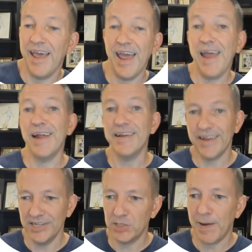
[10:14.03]
and
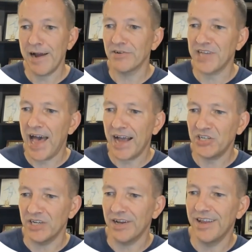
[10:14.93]
inspires
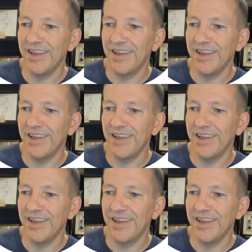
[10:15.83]
action